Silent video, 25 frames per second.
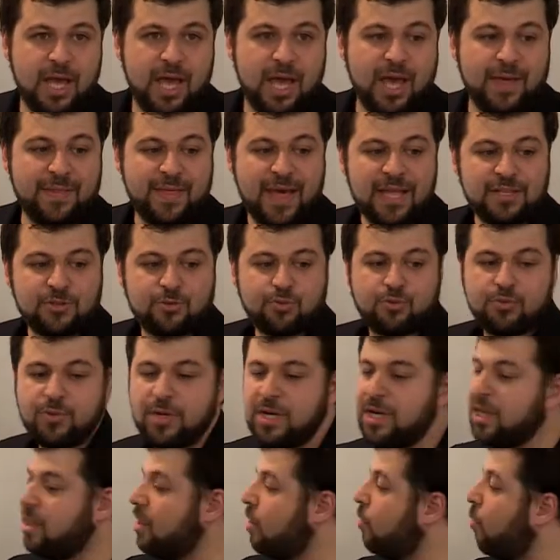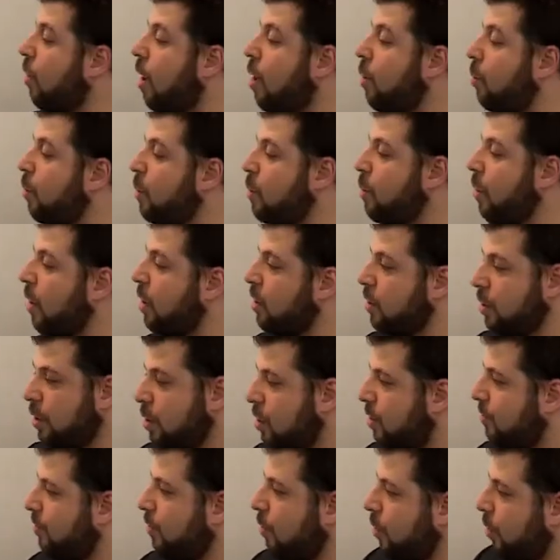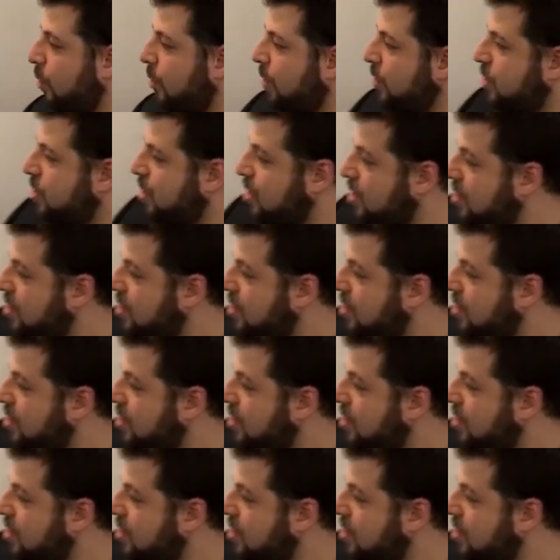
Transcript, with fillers: And that's really what we want to look for, which